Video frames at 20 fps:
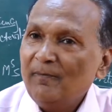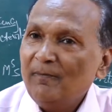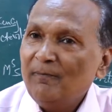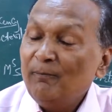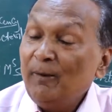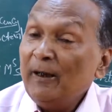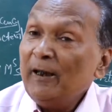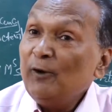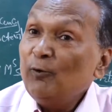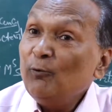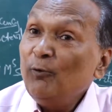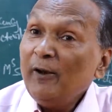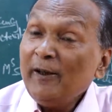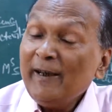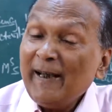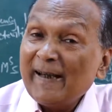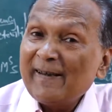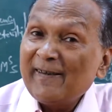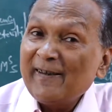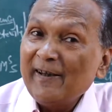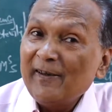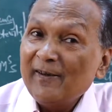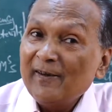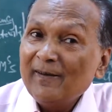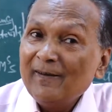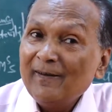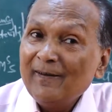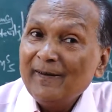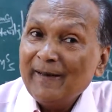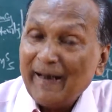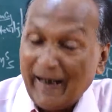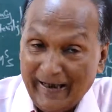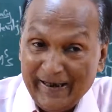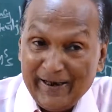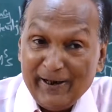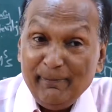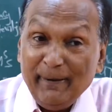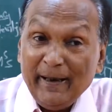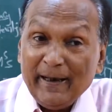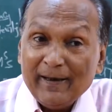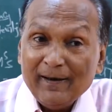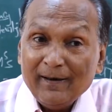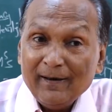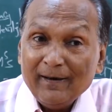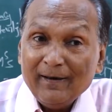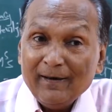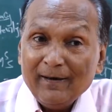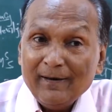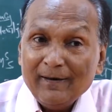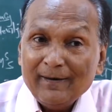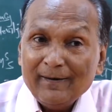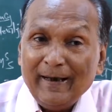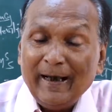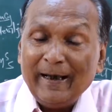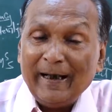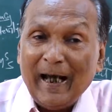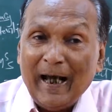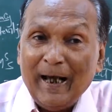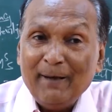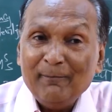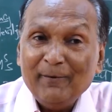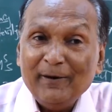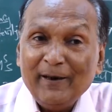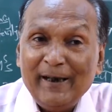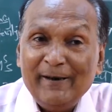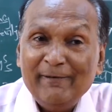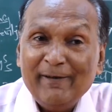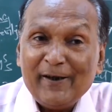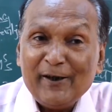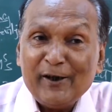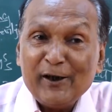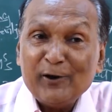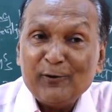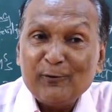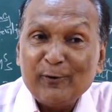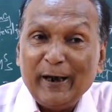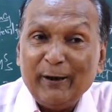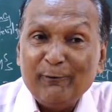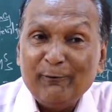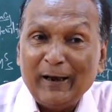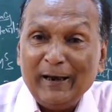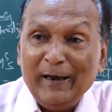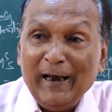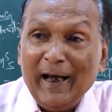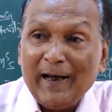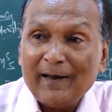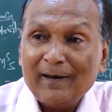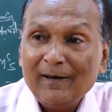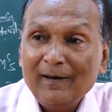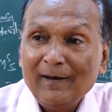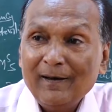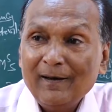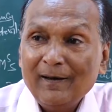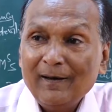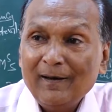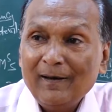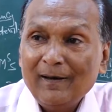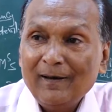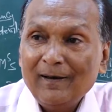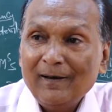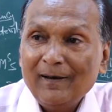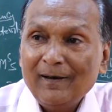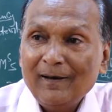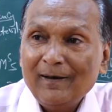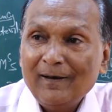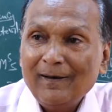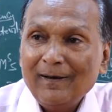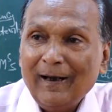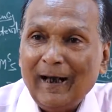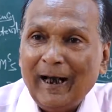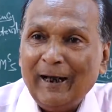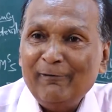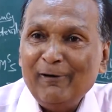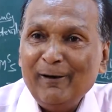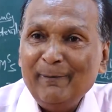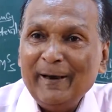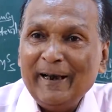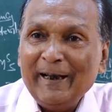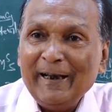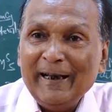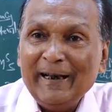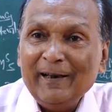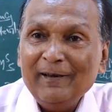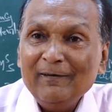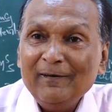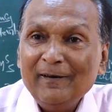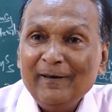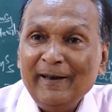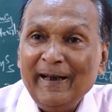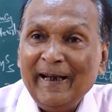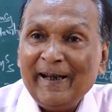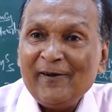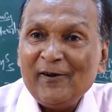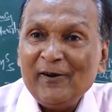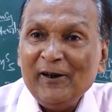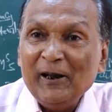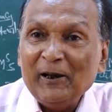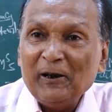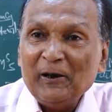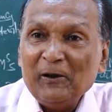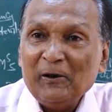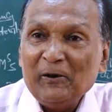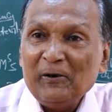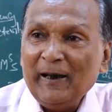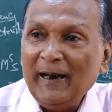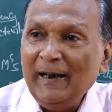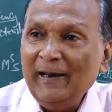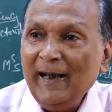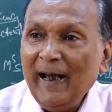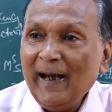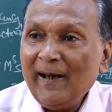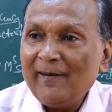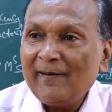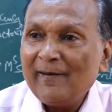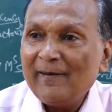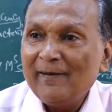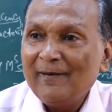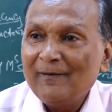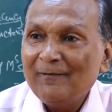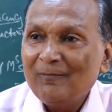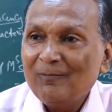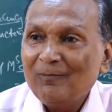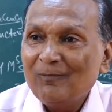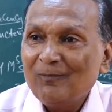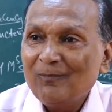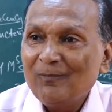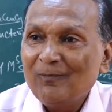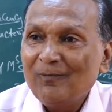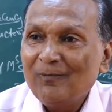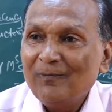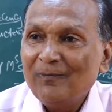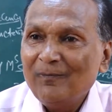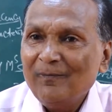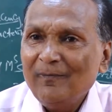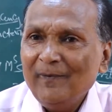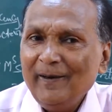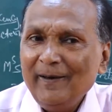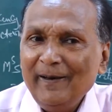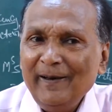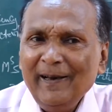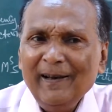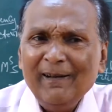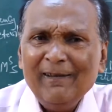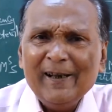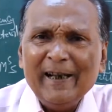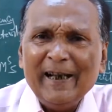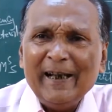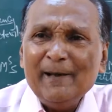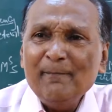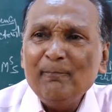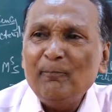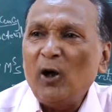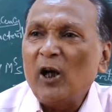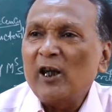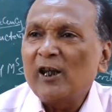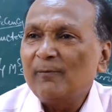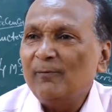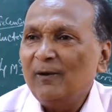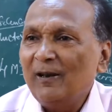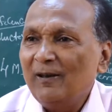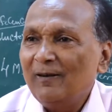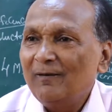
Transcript: But to what extent? Can it be that I am investing today 1 lakh, I will be getting next year 10 lakhs? Nearly impossible.